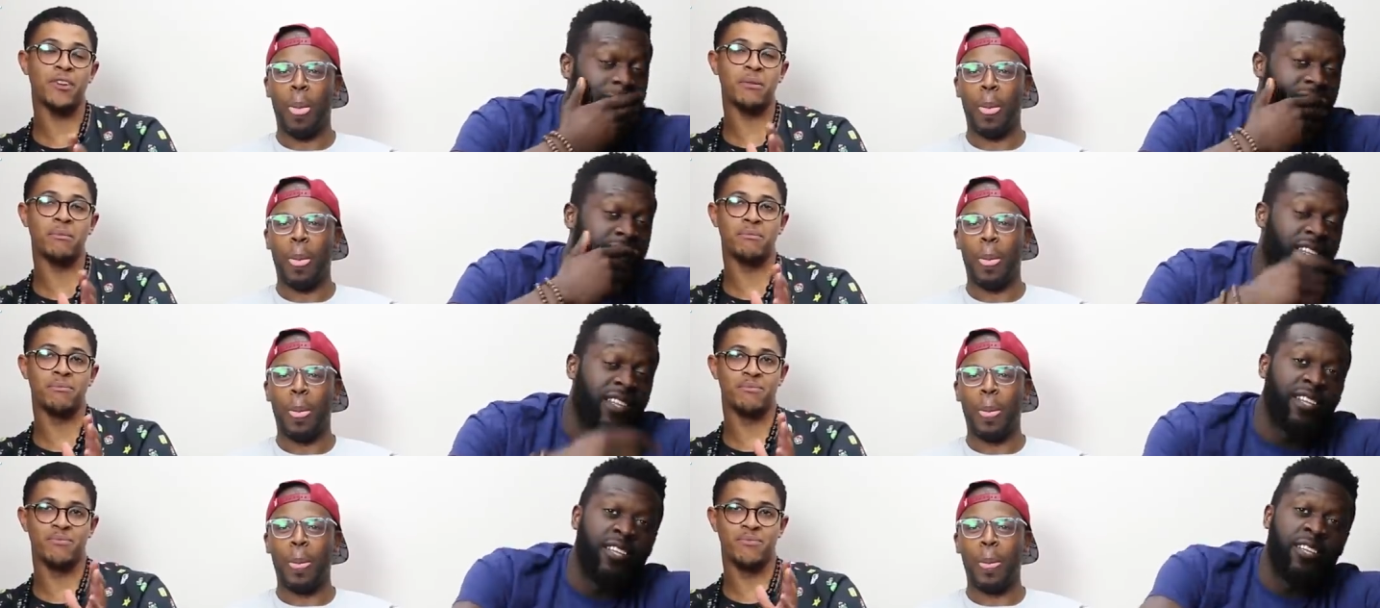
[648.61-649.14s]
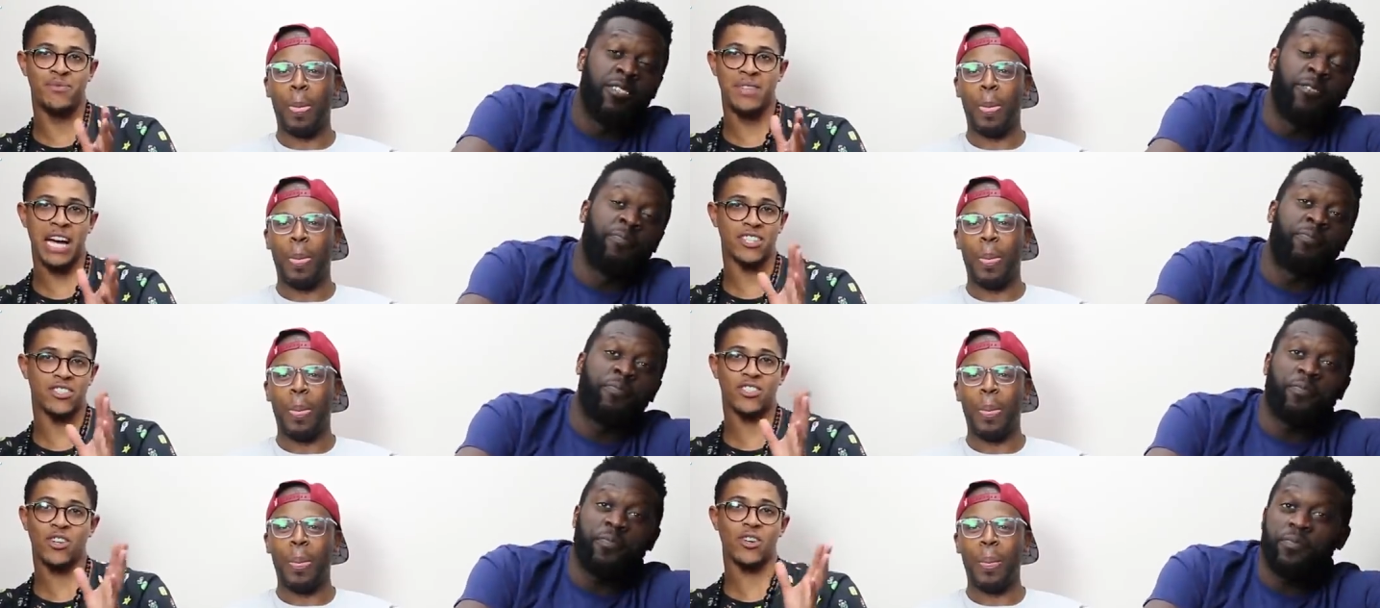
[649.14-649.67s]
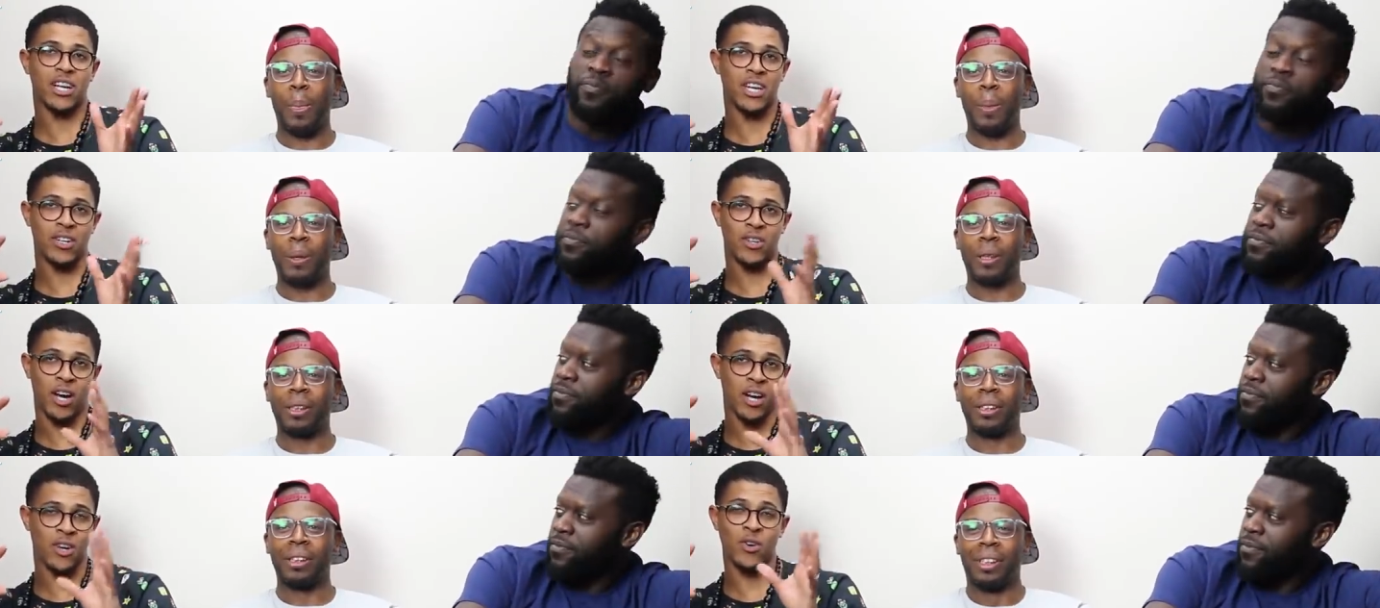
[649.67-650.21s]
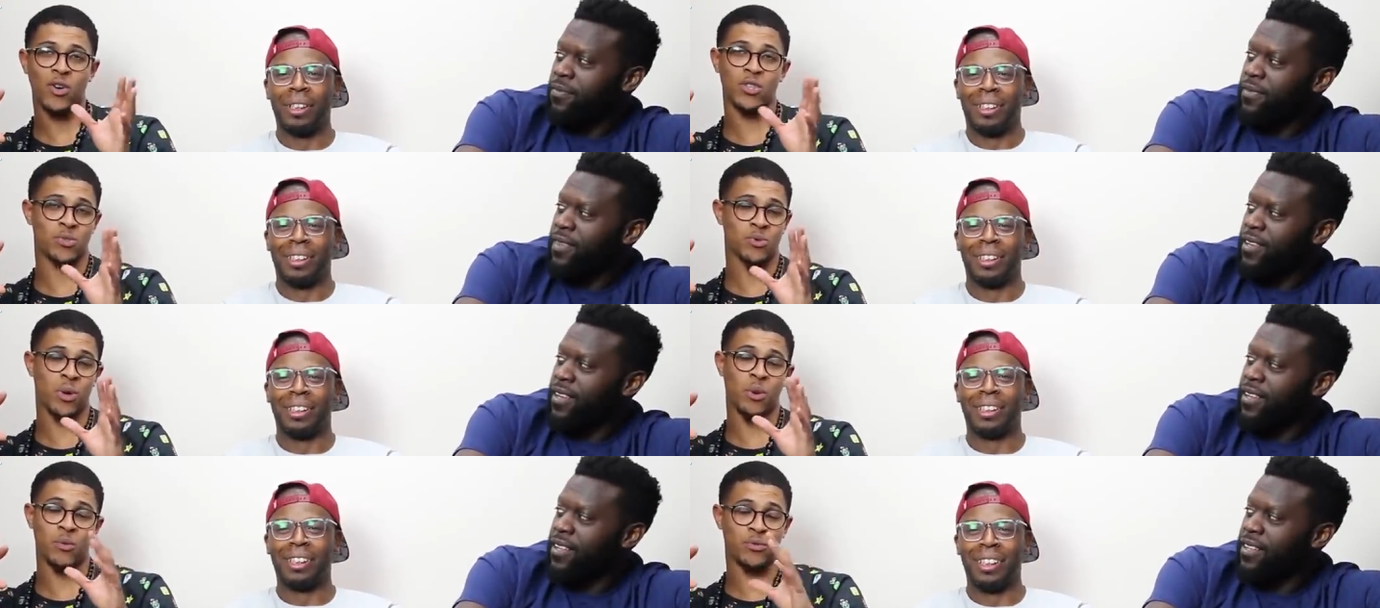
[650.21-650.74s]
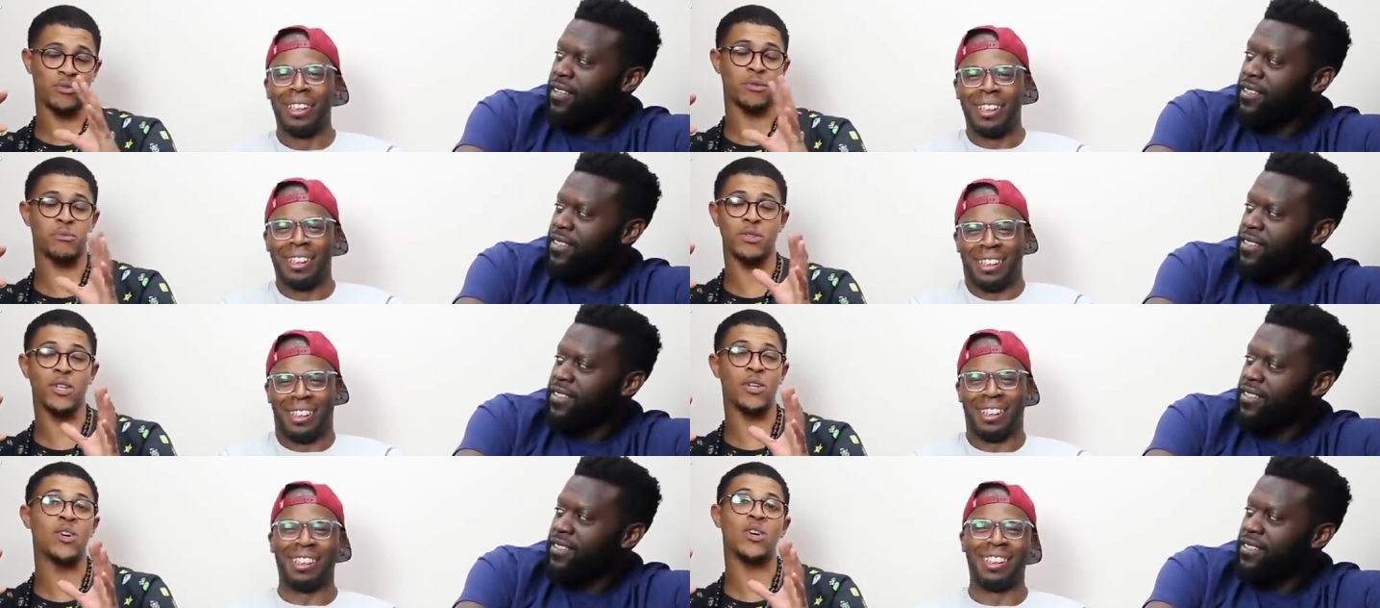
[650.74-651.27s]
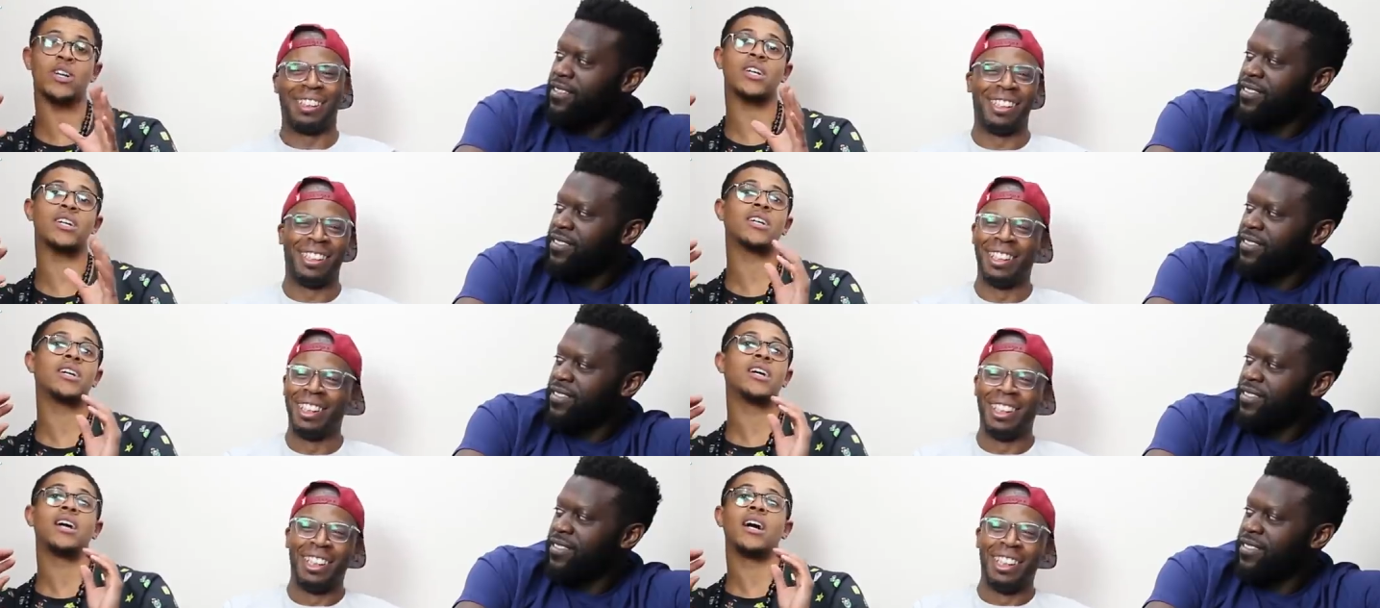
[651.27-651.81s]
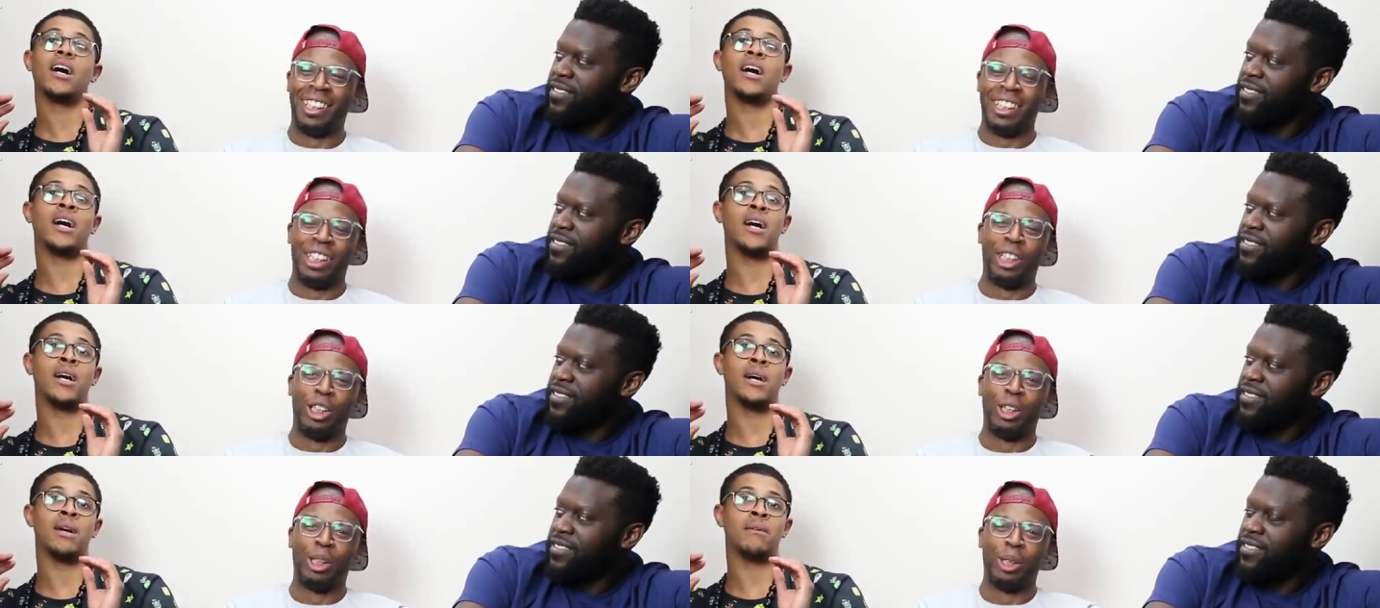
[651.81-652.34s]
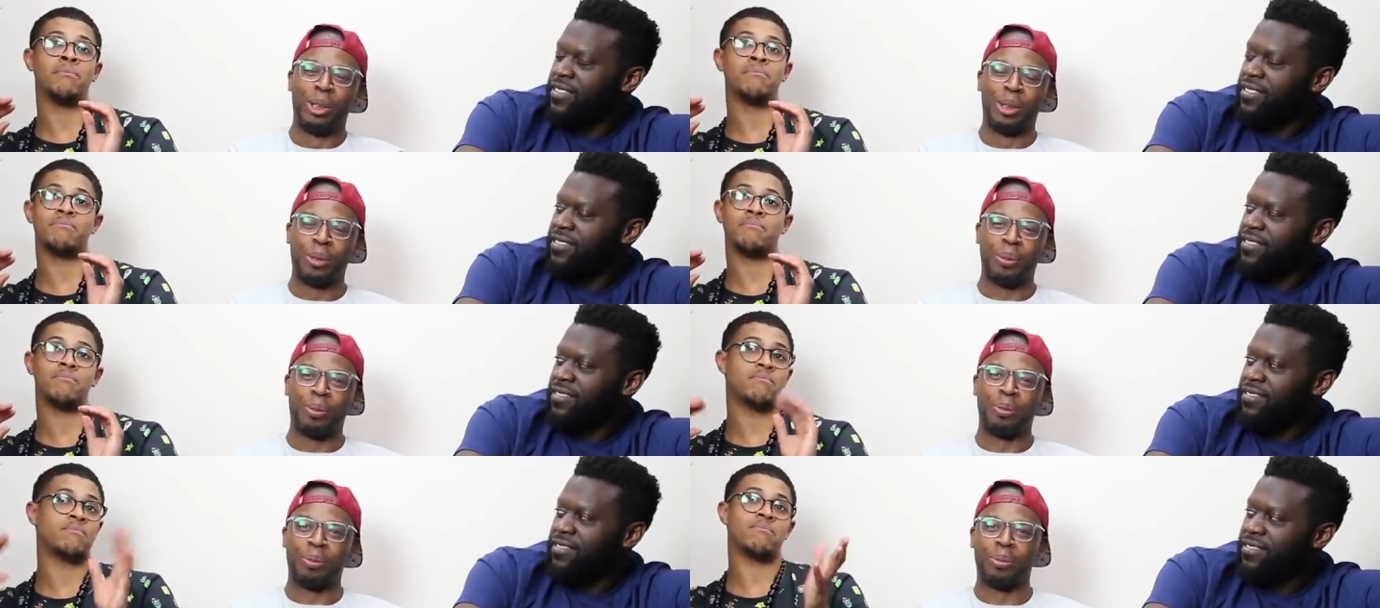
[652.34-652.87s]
Speaker 1: from that shock I, look, I got as well from the look, um,